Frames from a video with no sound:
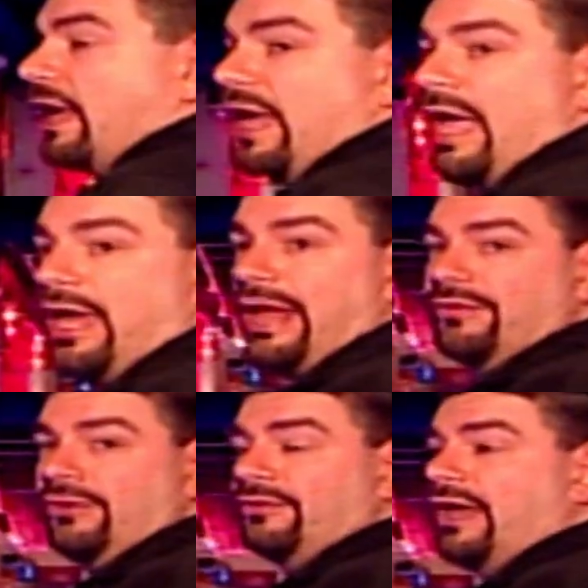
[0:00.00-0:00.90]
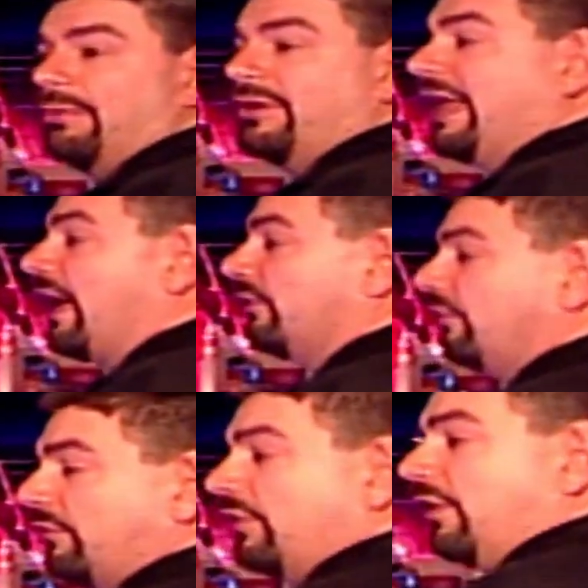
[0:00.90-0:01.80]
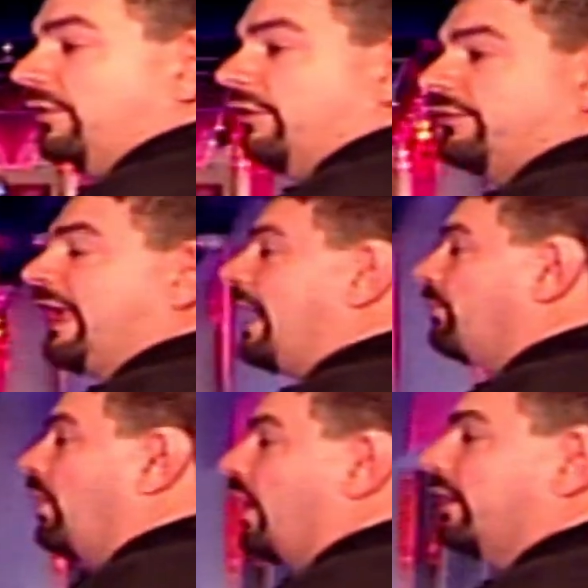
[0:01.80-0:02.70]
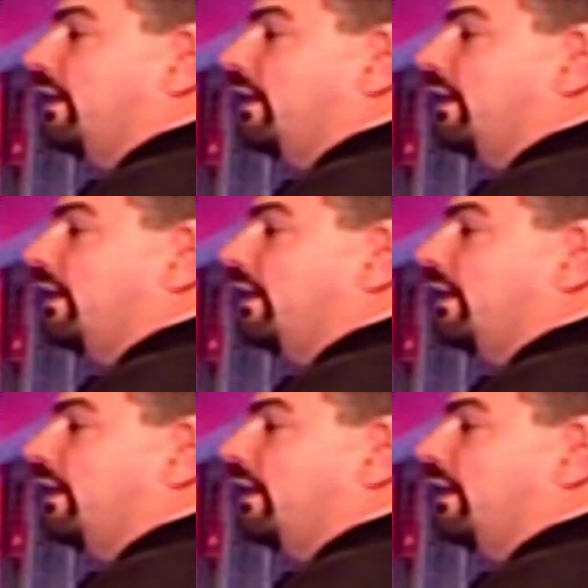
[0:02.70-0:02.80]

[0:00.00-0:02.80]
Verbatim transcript: And as he's coming down this catwalk,